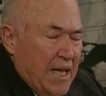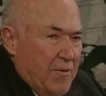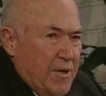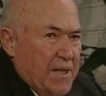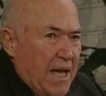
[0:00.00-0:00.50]

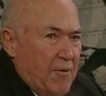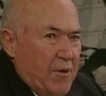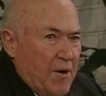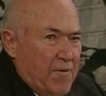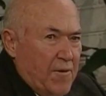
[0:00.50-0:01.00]
And with that,
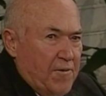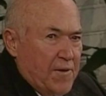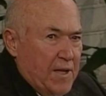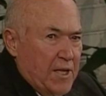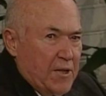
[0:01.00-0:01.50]
we are
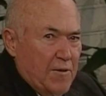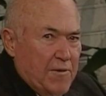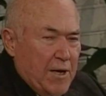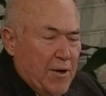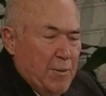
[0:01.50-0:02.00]
fulfilling the
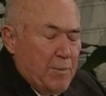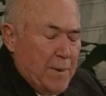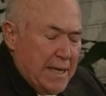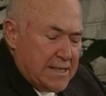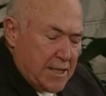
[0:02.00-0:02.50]
very
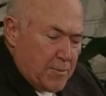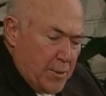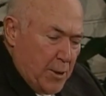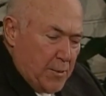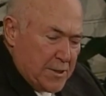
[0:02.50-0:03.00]
basic
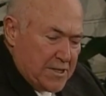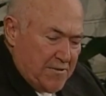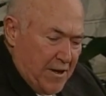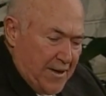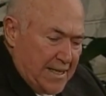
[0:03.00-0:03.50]
purpose
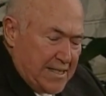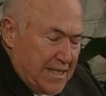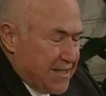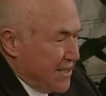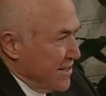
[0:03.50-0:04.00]
of our
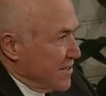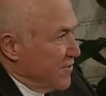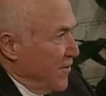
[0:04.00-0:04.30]
existence.